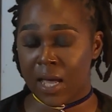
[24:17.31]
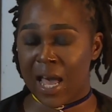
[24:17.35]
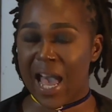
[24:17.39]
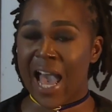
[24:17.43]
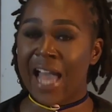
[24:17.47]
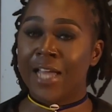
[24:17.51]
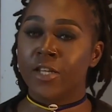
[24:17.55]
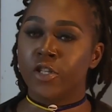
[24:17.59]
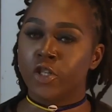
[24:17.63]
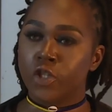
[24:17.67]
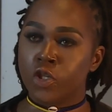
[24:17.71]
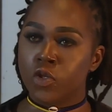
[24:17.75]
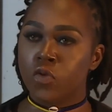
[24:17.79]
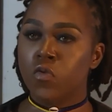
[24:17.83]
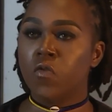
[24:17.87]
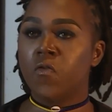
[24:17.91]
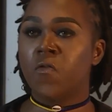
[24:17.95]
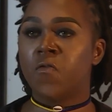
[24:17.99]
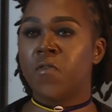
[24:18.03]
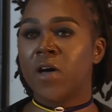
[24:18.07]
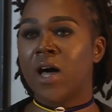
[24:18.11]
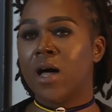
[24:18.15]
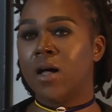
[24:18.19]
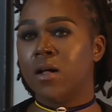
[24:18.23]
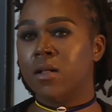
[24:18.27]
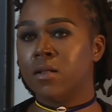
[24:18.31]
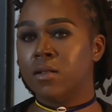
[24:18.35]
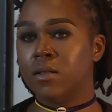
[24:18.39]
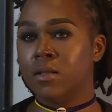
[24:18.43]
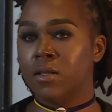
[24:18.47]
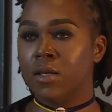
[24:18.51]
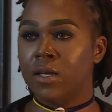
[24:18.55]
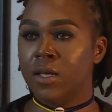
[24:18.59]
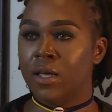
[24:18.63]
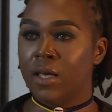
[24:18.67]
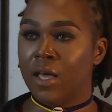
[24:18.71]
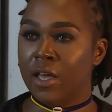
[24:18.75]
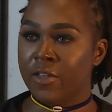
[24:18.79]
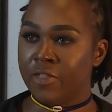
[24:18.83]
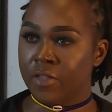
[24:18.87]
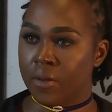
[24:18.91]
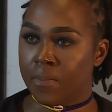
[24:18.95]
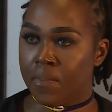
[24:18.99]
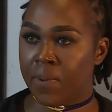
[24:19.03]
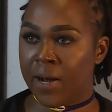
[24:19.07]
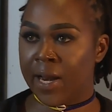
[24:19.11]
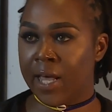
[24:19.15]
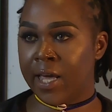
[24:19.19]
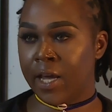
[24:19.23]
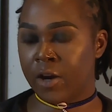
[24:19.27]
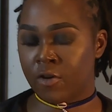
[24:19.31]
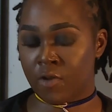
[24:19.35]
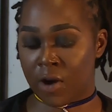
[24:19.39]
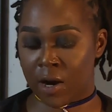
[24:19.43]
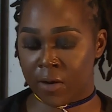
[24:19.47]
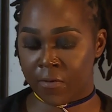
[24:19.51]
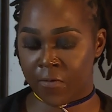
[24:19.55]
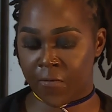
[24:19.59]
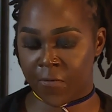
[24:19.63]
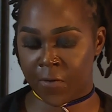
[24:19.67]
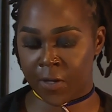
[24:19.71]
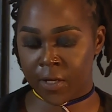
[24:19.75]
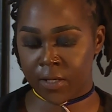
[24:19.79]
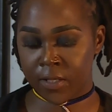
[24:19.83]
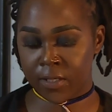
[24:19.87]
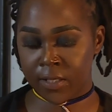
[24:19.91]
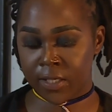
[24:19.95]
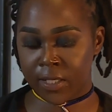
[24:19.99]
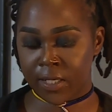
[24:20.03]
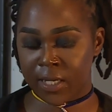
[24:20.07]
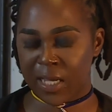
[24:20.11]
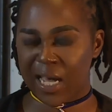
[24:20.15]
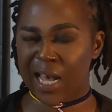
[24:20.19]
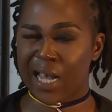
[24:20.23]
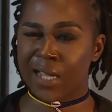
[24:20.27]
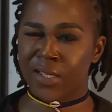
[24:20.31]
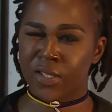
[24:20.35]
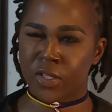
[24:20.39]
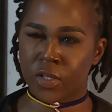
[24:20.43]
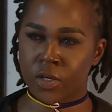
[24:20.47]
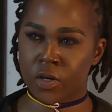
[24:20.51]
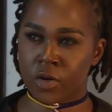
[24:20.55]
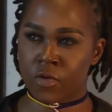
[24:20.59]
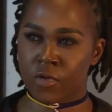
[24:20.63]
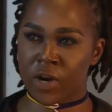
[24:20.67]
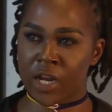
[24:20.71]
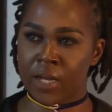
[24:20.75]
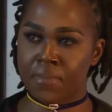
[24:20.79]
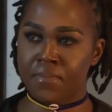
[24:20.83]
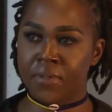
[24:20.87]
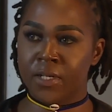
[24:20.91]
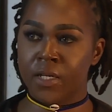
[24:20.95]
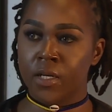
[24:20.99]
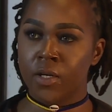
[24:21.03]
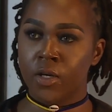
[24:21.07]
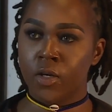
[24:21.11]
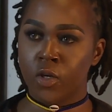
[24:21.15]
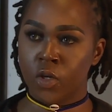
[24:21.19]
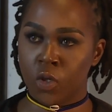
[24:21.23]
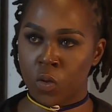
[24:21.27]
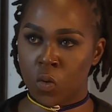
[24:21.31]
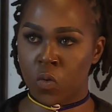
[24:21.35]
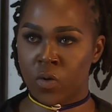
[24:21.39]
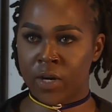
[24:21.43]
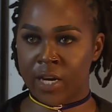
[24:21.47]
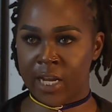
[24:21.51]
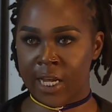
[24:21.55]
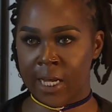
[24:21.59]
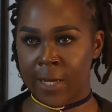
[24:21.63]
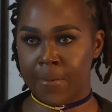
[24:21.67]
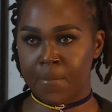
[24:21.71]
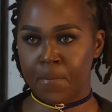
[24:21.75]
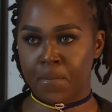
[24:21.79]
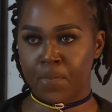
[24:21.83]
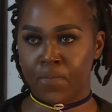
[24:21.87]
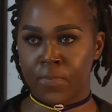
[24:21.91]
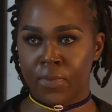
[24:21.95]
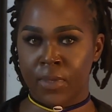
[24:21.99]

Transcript: and you fell in the playground field and scraped your knee.